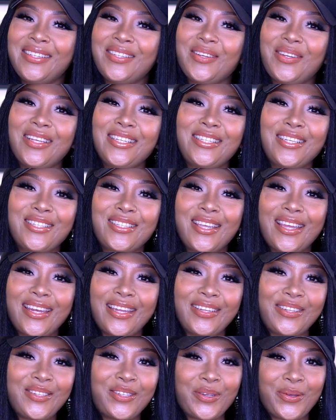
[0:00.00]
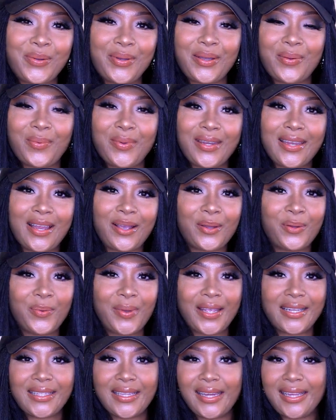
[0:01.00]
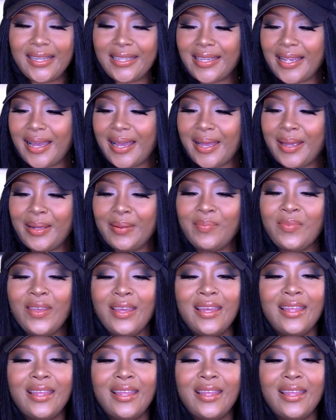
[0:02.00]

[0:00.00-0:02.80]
so let's just get into it. We're not gonna waste any time.